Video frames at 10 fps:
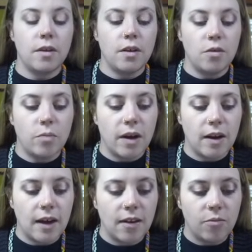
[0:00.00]
You You
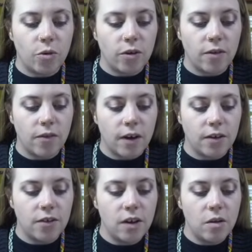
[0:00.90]
might have more
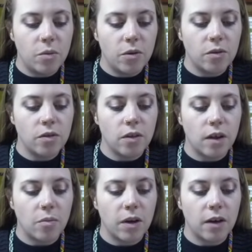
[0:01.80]
defined cheekbones, so
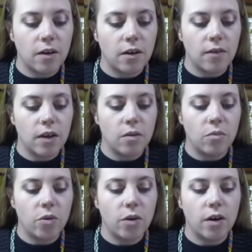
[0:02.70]
that might curve
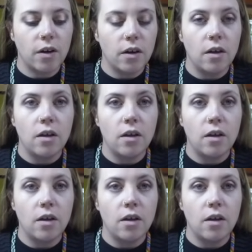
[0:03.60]
in more.